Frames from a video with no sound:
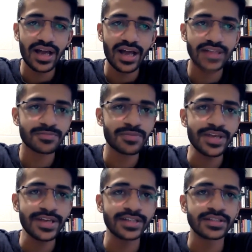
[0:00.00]
as
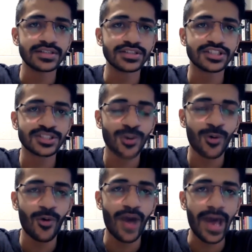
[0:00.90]
being
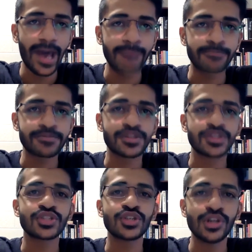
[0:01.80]
so
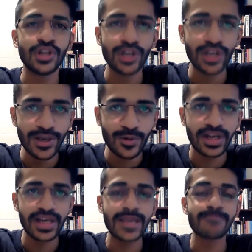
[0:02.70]

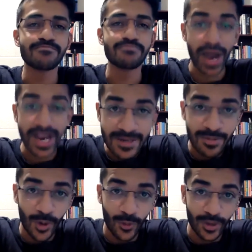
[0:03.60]
absolutely
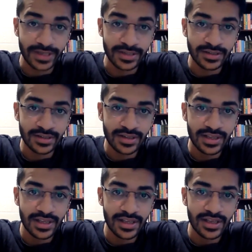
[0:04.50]
mind-blowing
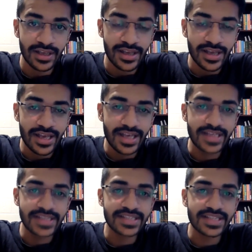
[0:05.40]

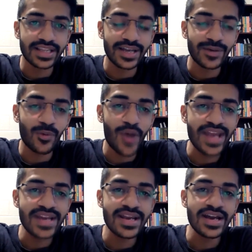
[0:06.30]
is that
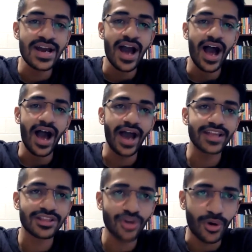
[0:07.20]
when
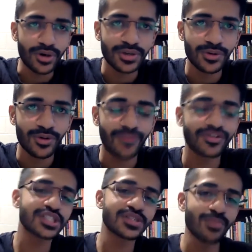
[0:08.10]
I thought of
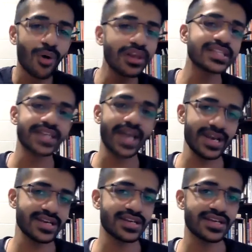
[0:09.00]
the smallest
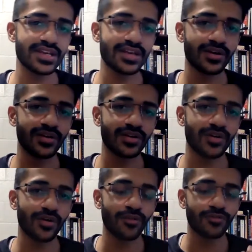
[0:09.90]
entity
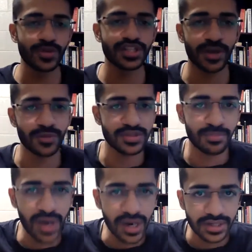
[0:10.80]
of which I was a
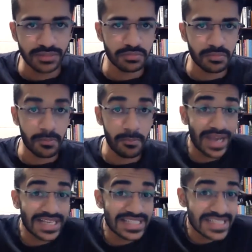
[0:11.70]
part,
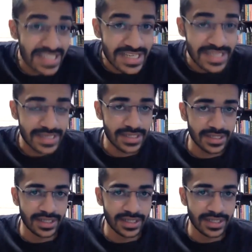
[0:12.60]
my city,